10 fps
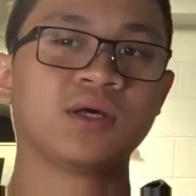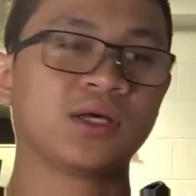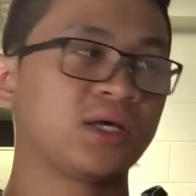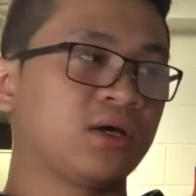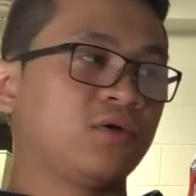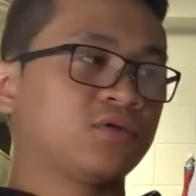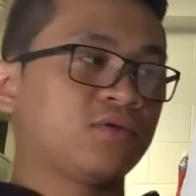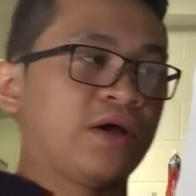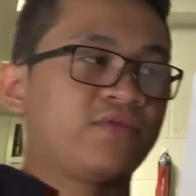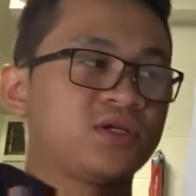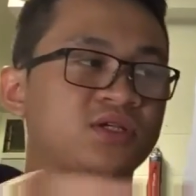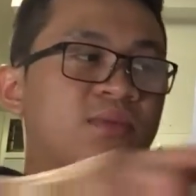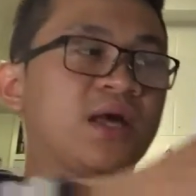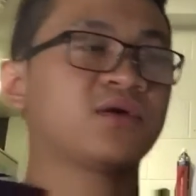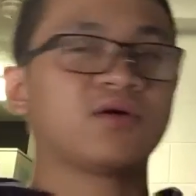It can go through either the
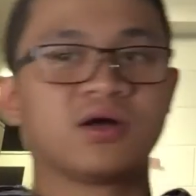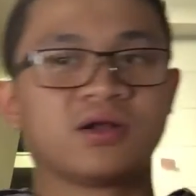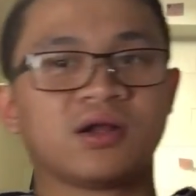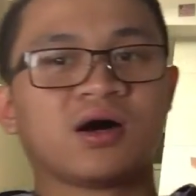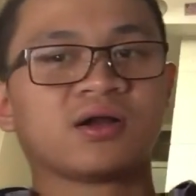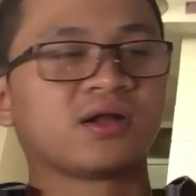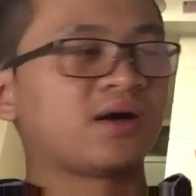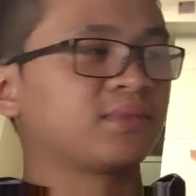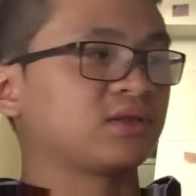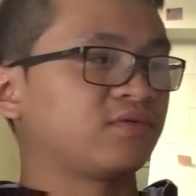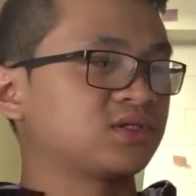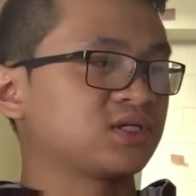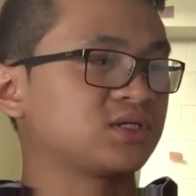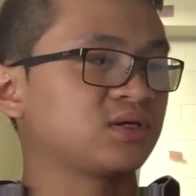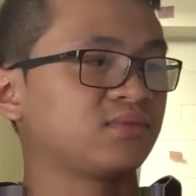somatic or autonomic nervous
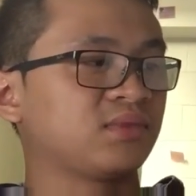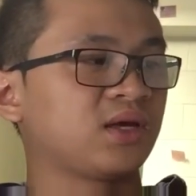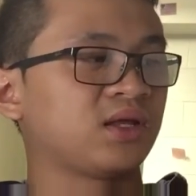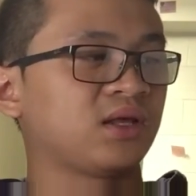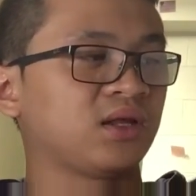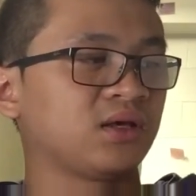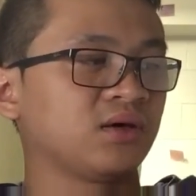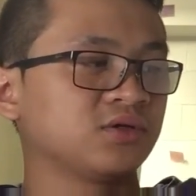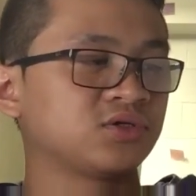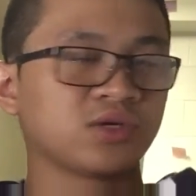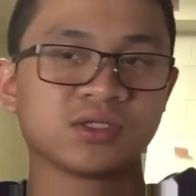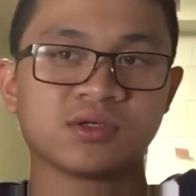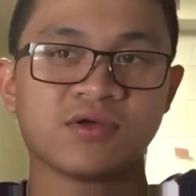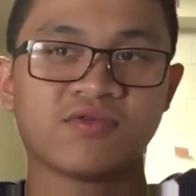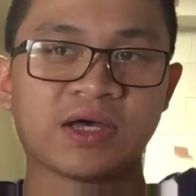system, and then it goes straight
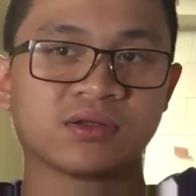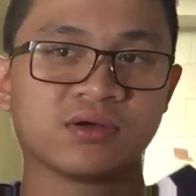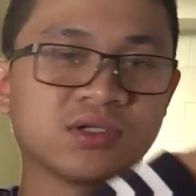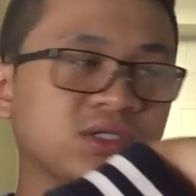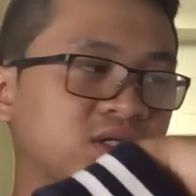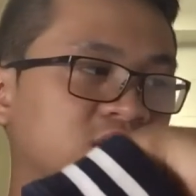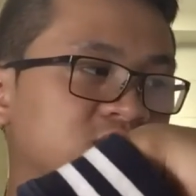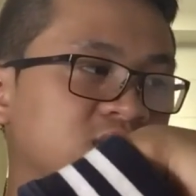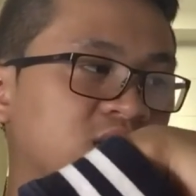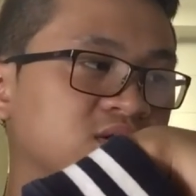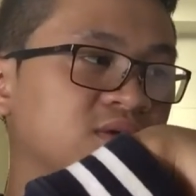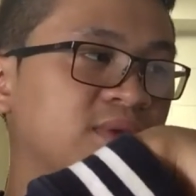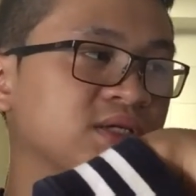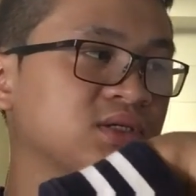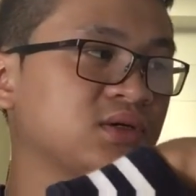to effectors such as skeletal
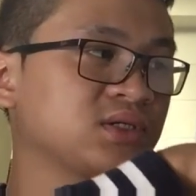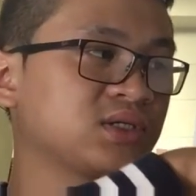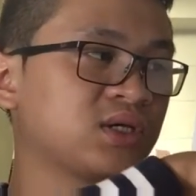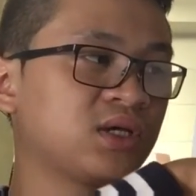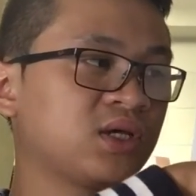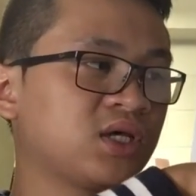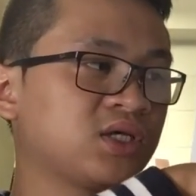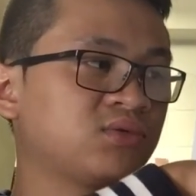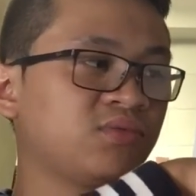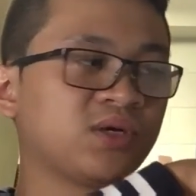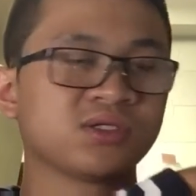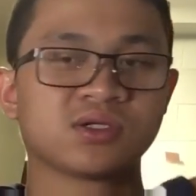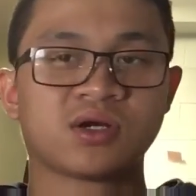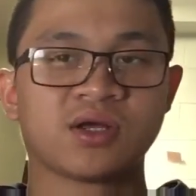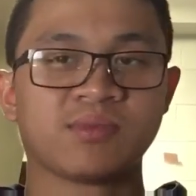muscles, smooth
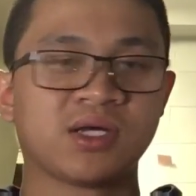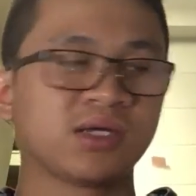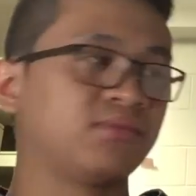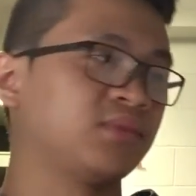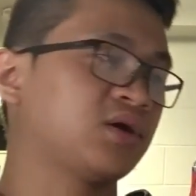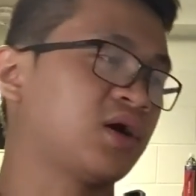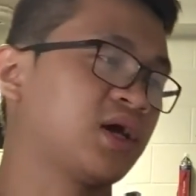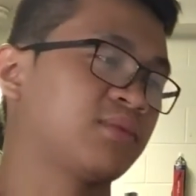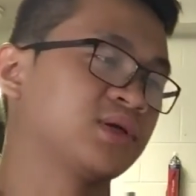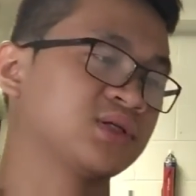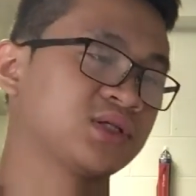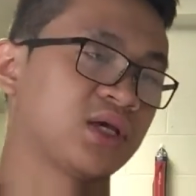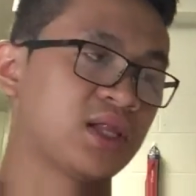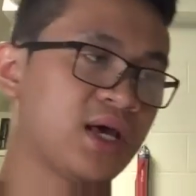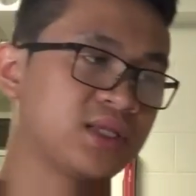muscles, cardiac muscles,
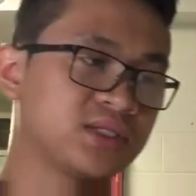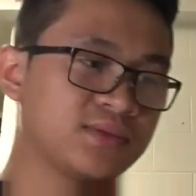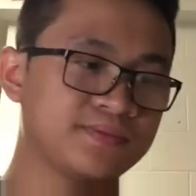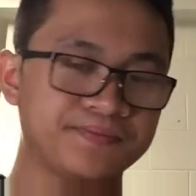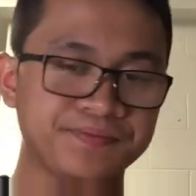and glands.